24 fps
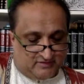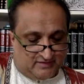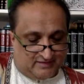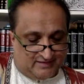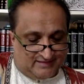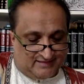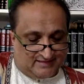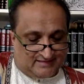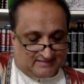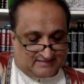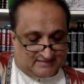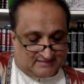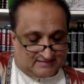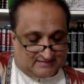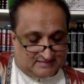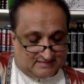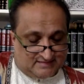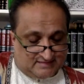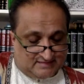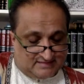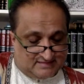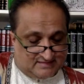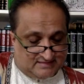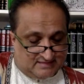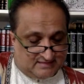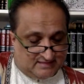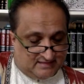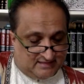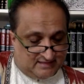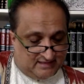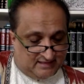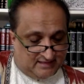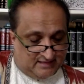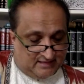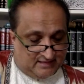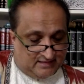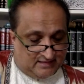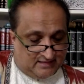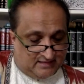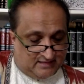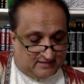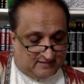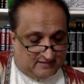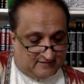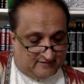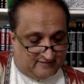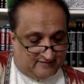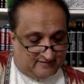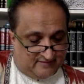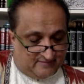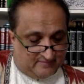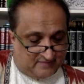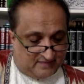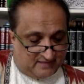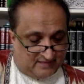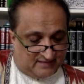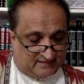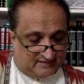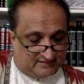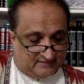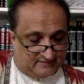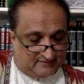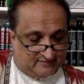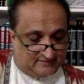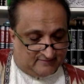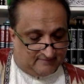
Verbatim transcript: and existence in the mind.